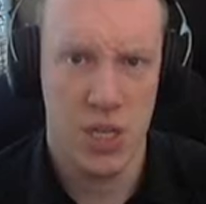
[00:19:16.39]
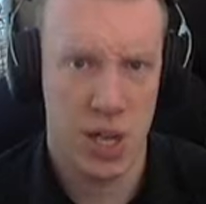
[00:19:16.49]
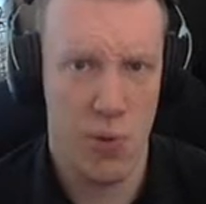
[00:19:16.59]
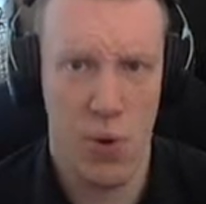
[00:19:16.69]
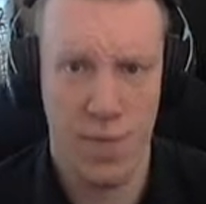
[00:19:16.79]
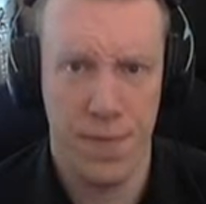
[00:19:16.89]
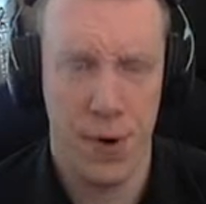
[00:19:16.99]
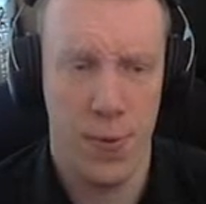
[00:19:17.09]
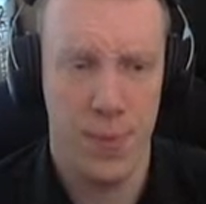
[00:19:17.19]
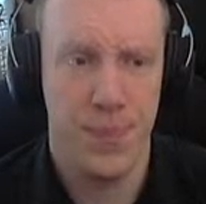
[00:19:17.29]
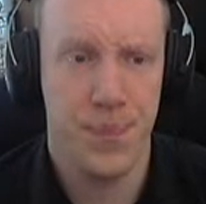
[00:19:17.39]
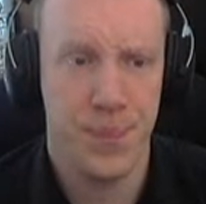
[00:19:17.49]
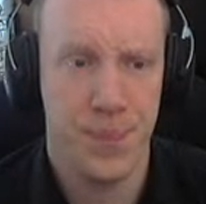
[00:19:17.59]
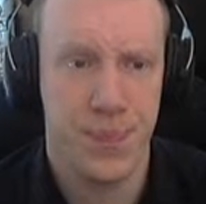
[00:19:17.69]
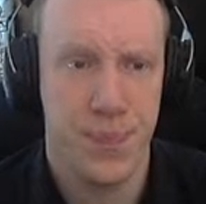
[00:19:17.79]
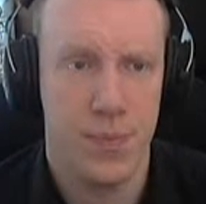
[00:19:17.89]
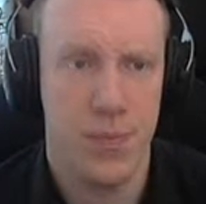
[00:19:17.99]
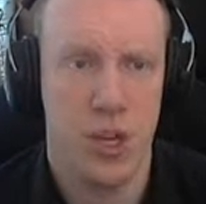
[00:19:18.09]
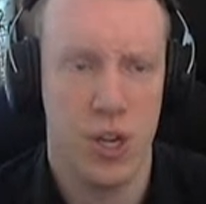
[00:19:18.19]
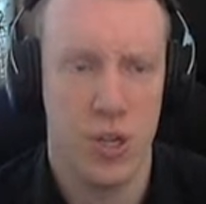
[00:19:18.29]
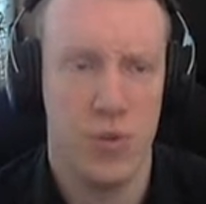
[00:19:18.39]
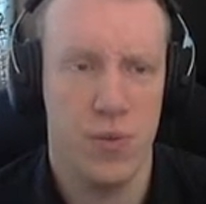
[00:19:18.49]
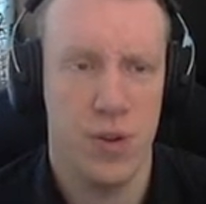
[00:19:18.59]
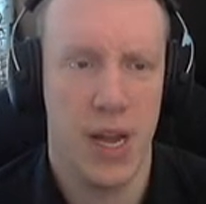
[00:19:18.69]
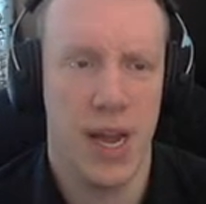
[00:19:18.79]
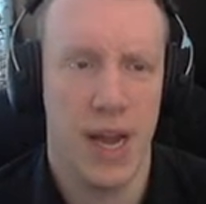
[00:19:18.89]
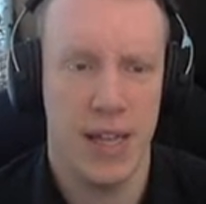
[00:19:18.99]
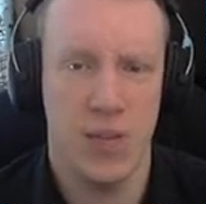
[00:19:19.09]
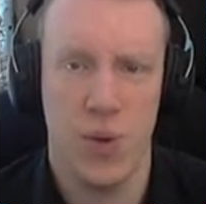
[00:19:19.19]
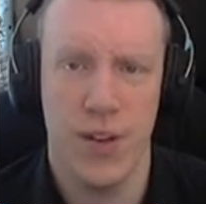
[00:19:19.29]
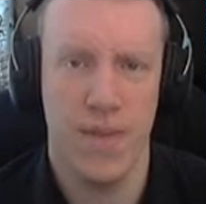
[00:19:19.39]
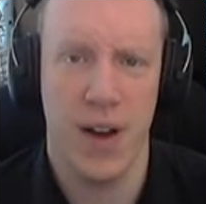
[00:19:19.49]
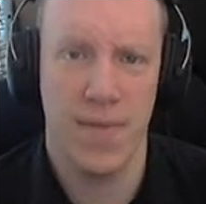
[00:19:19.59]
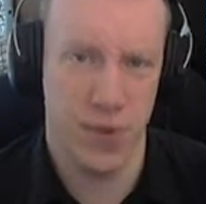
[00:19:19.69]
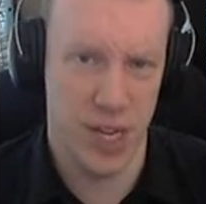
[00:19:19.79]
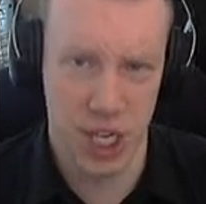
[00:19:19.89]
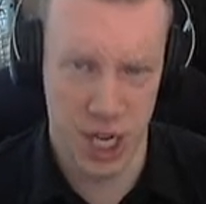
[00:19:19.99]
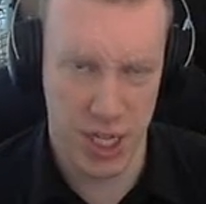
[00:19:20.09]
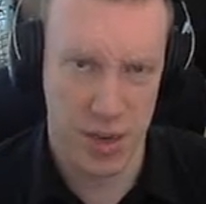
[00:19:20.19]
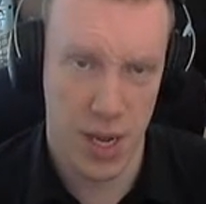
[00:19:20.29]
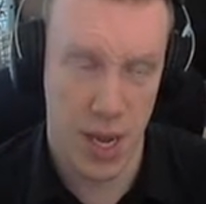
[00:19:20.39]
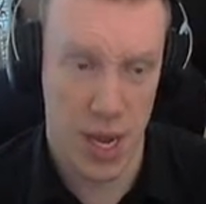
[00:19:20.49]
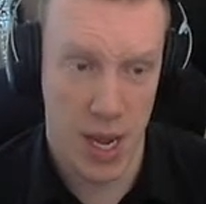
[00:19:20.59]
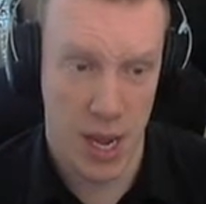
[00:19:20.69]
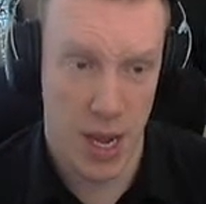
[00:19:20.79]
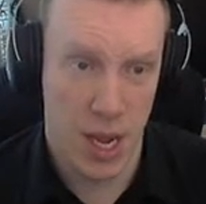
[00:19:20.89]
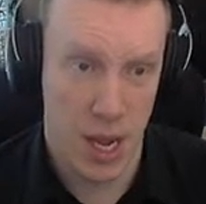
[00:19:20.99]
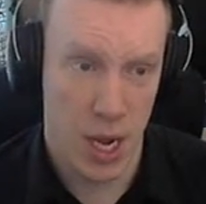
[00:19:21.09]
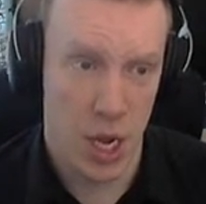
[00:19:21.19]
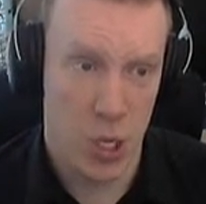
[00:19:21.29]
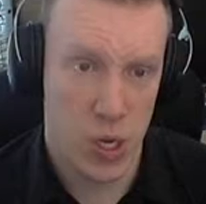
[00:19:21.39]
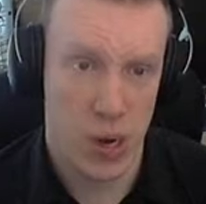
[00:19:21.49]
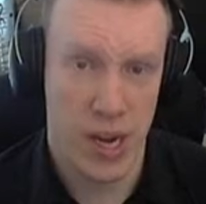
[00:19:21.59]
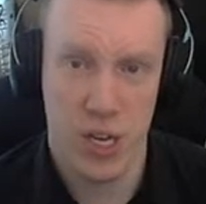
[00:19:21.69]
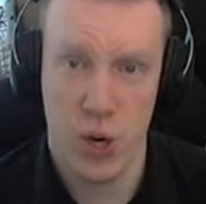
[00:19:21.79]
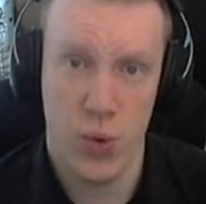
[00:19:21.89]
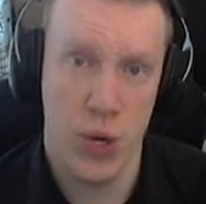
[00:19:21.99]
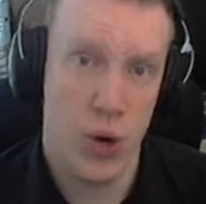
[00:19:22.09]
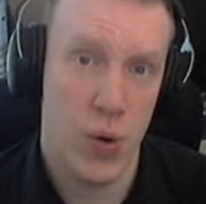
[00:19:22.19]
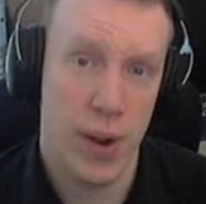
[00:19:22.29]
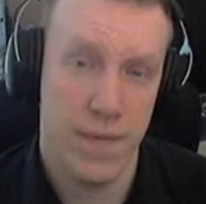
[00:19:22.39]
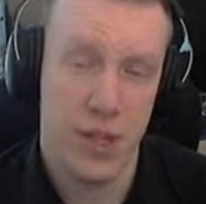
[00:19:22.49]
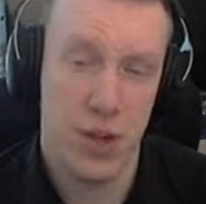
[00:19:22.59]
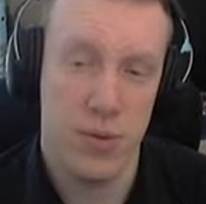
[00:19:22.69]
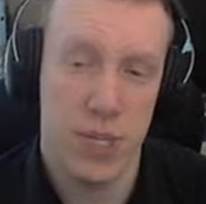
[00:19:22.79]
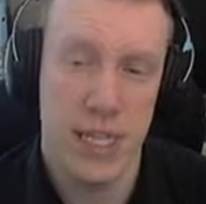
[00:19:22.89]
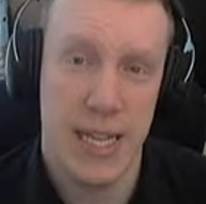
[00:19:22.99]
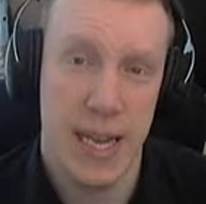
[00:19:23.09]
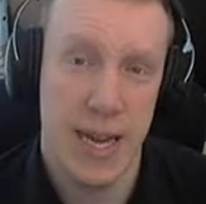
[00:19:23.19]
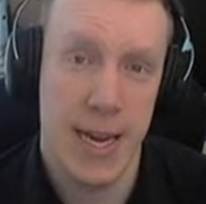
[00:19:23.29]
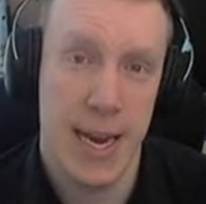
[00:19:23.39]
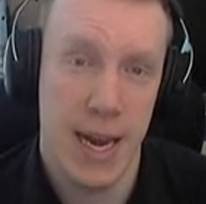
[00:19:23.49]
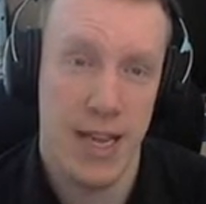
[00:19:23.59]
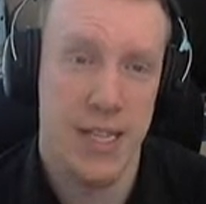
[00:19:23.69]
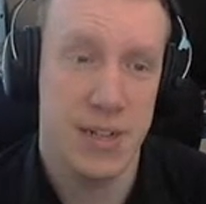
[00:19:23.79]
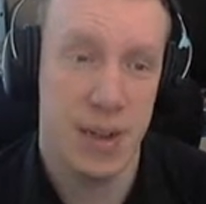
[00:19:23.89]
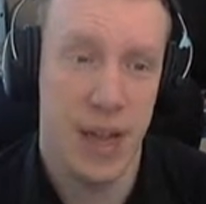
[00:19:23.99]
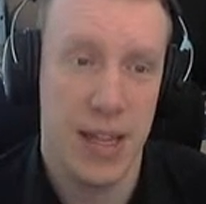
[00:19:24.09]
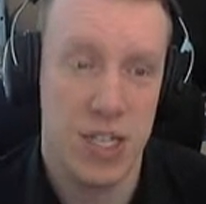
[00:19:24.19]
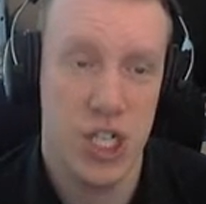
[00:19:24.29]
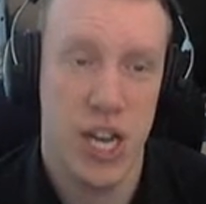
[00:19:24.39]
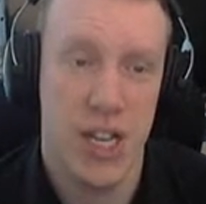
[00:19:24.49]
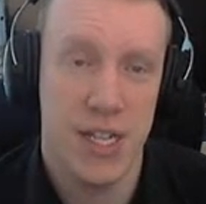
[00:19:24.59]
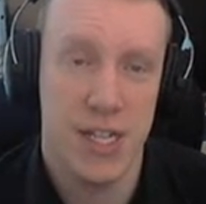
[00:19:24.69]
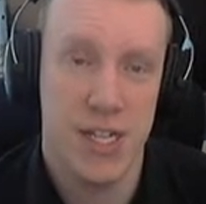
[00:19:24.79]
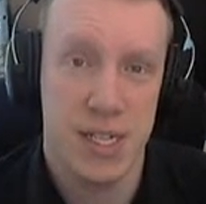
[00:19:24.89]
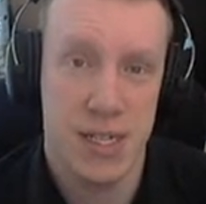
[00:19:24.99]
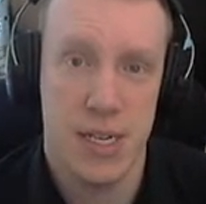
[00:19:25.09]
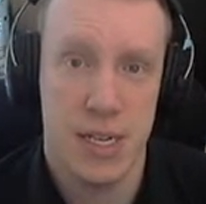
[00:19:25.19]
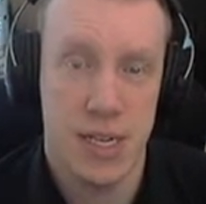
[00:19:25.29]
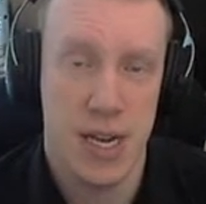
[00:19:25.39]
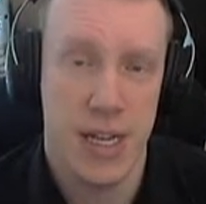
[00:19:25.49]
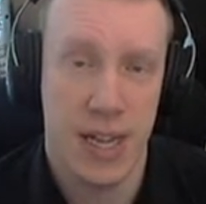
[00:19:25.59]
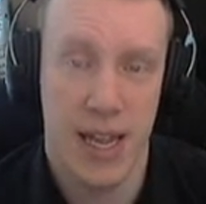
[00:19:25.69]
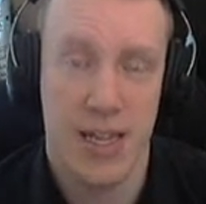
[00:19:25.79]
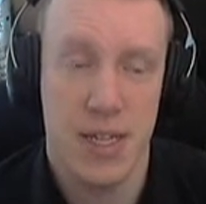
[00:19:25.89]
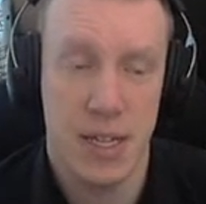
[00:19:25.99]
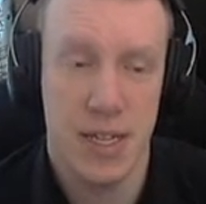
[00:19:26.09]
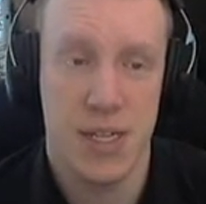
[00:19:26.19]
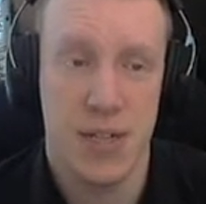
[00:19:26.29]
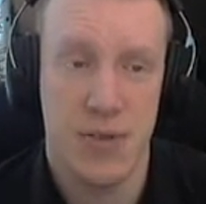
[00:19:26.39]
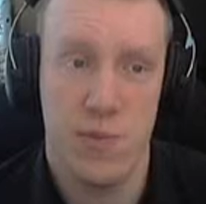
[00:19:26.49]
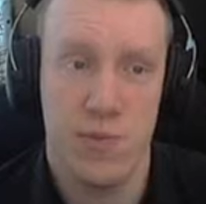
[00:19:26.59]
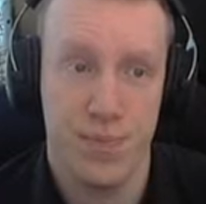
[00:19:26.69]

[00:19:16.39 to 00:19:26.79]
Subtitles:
than Rock Throw, because you would add 25 for each hit. So I don't know if those 10 less hit chance against